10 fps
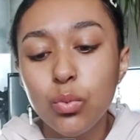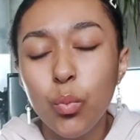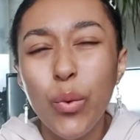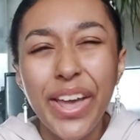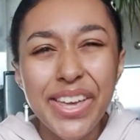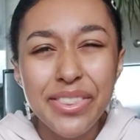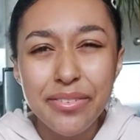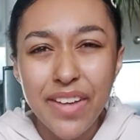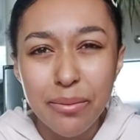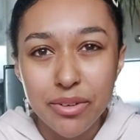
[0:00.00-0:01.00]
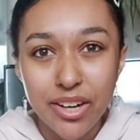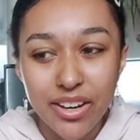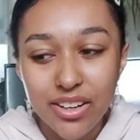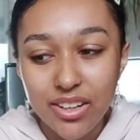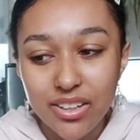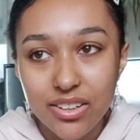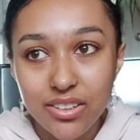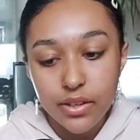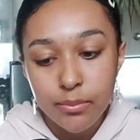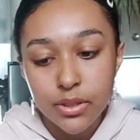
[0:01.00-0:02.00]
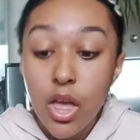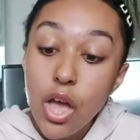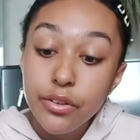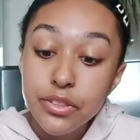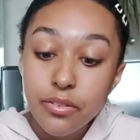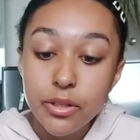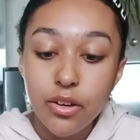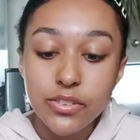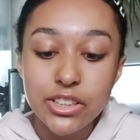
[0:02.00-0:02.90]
Weigh the fabric. Using rubber gloves,